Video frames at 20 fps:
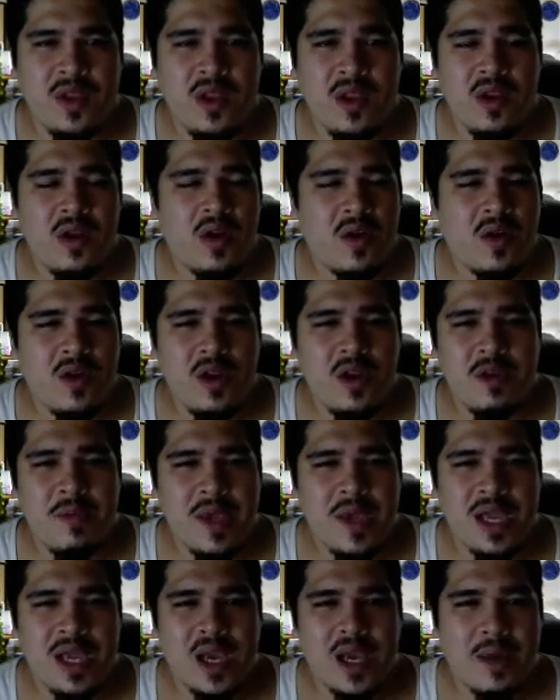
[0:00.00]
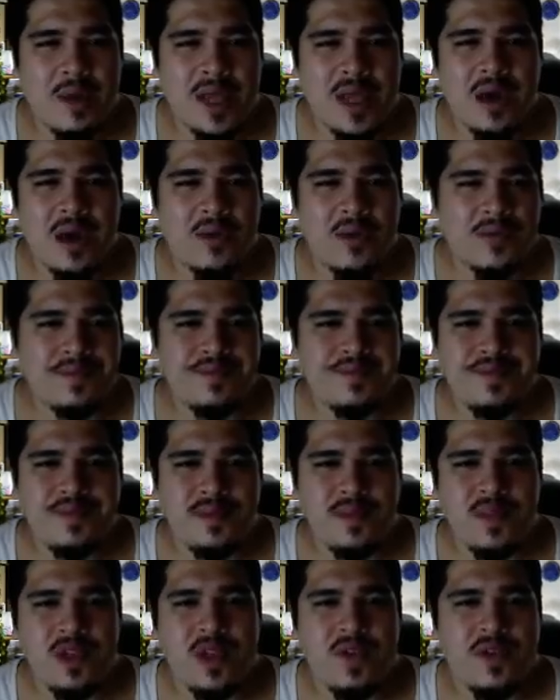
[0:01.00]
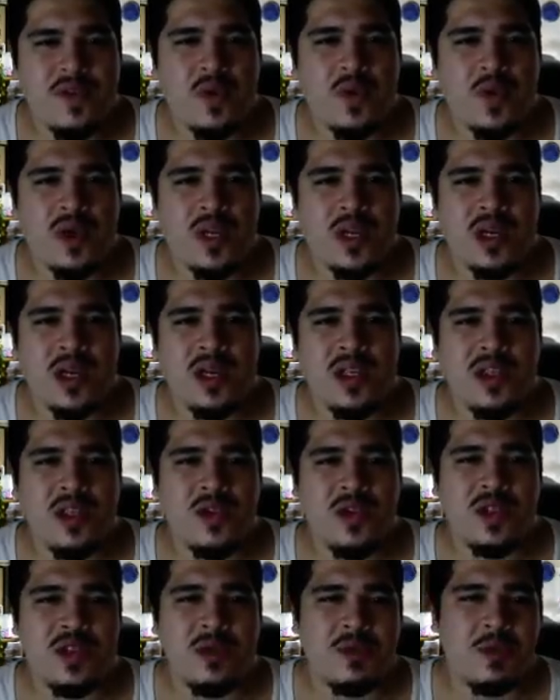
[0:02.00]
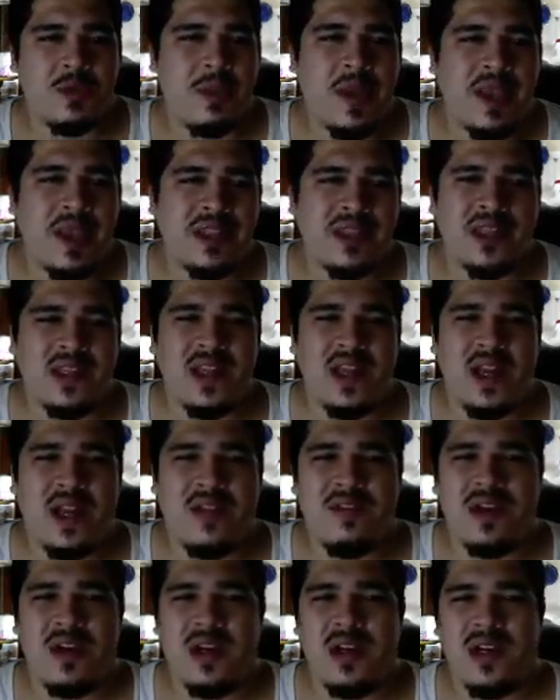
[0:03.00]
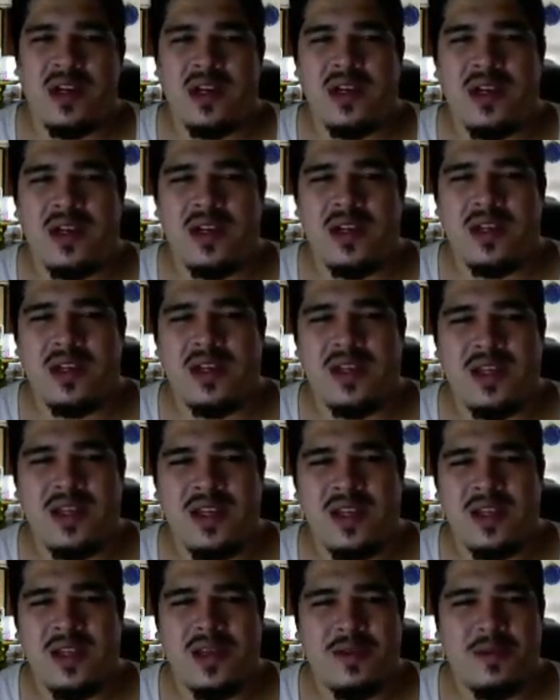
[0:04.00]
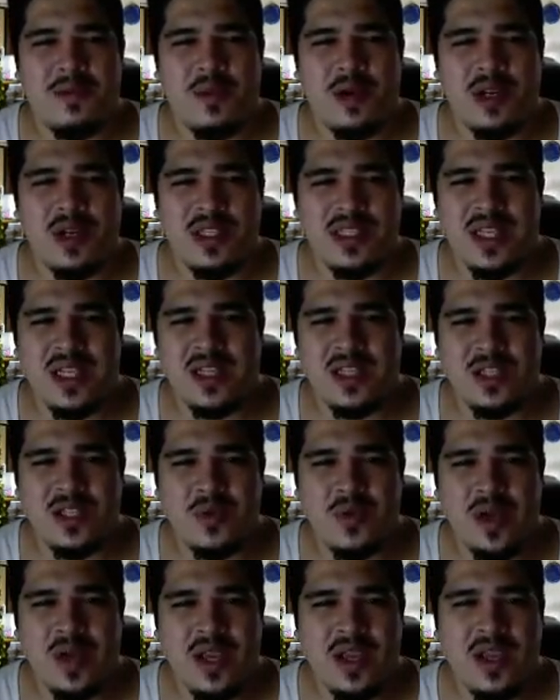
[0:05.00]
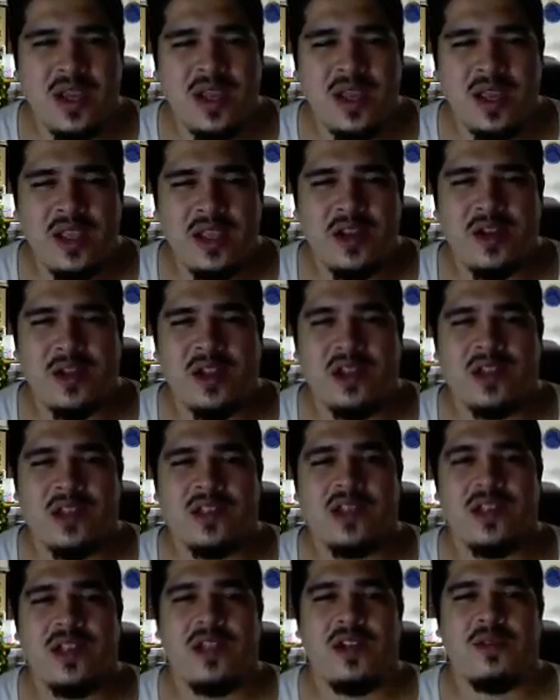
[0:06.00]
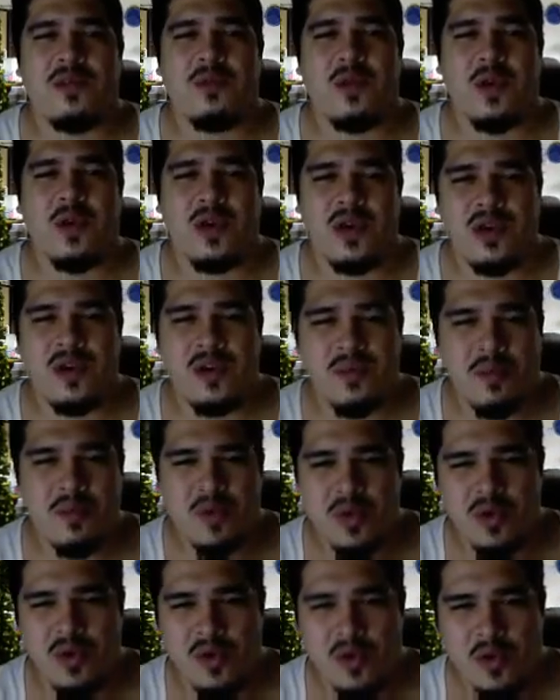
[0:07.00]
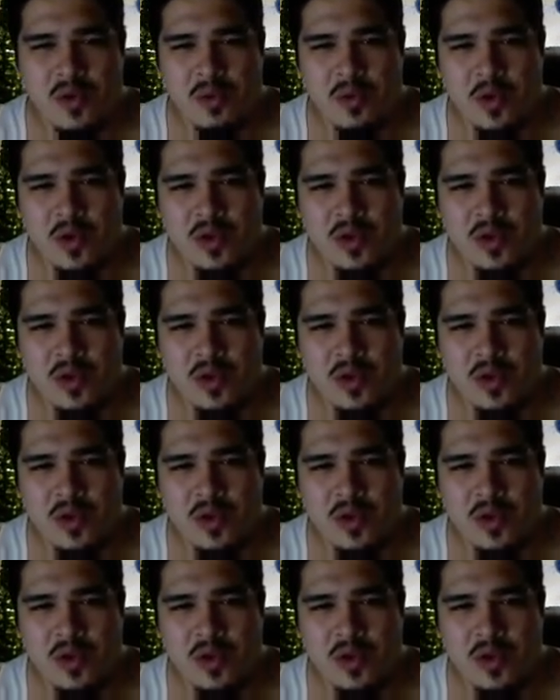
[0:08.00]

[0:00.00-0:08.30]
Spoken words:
Or you can make it coming out, you know, if you want to use up space in kind of a more intelligent way. You know, it looks a little more normal.